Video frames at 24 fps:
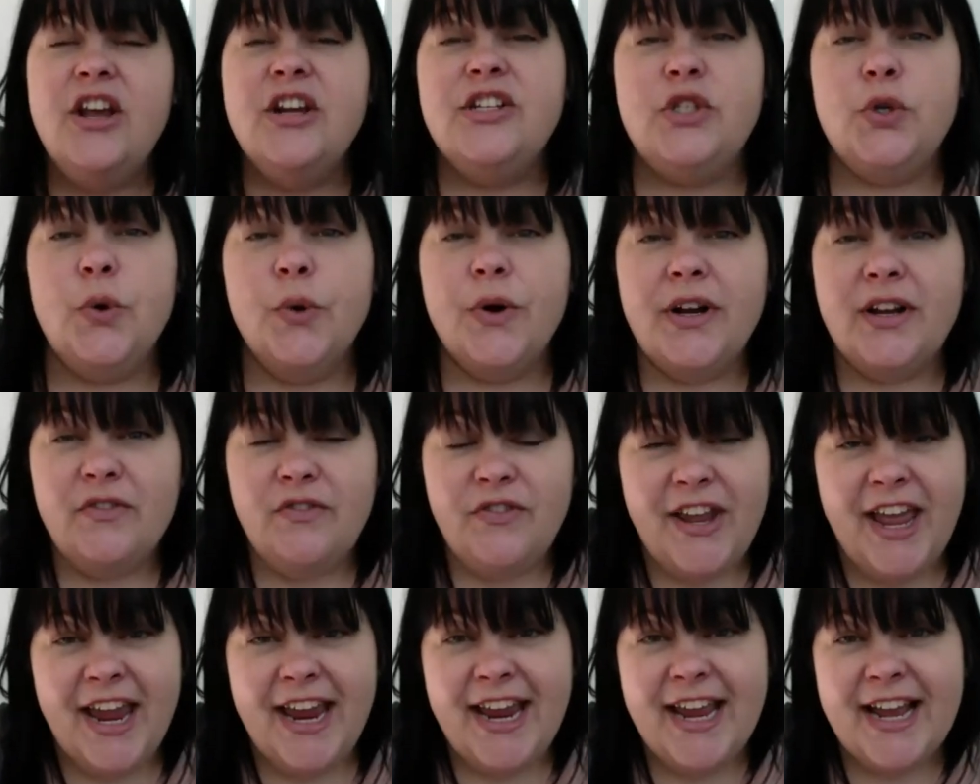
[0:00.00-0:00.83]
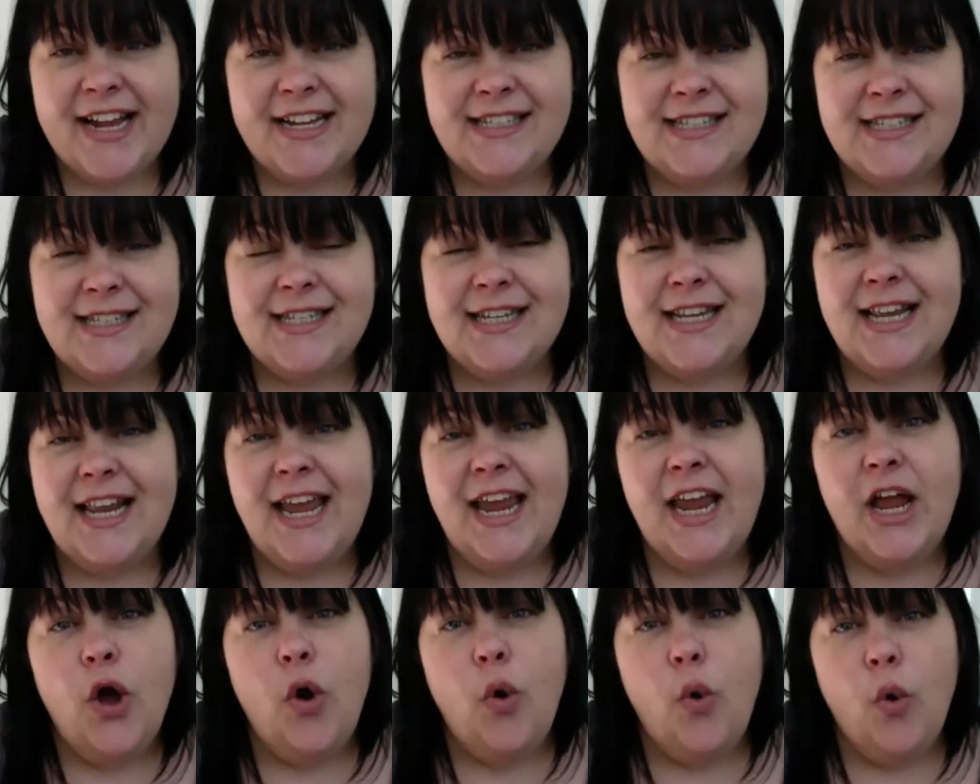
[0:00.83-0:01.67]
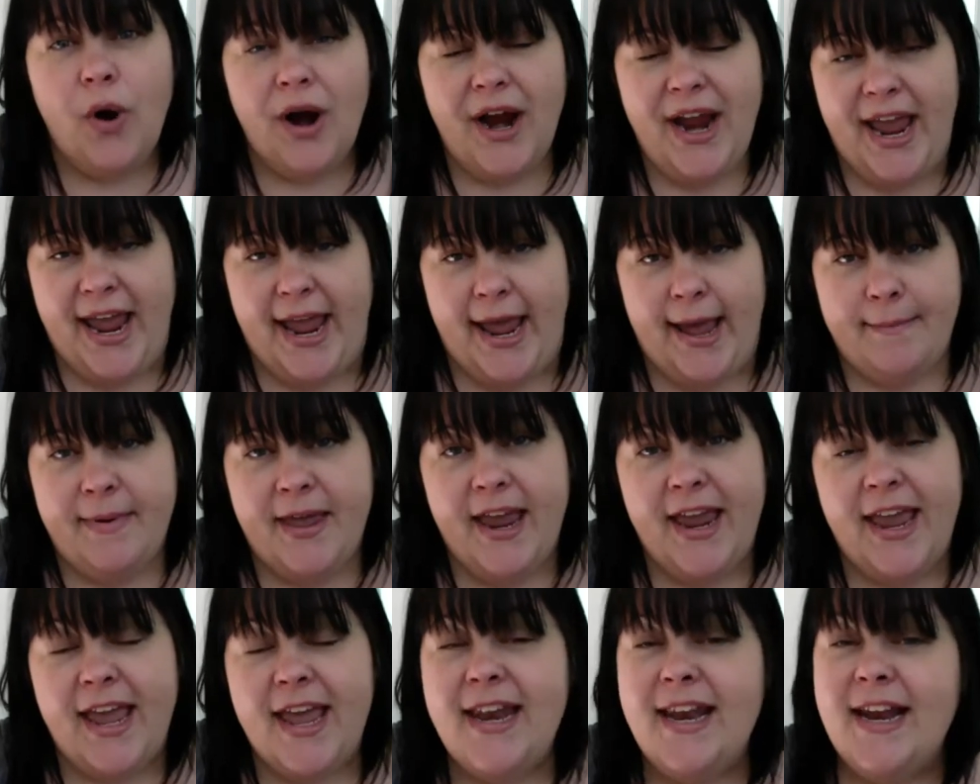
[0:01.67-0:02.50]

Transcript: sort of like a sling or a hammock,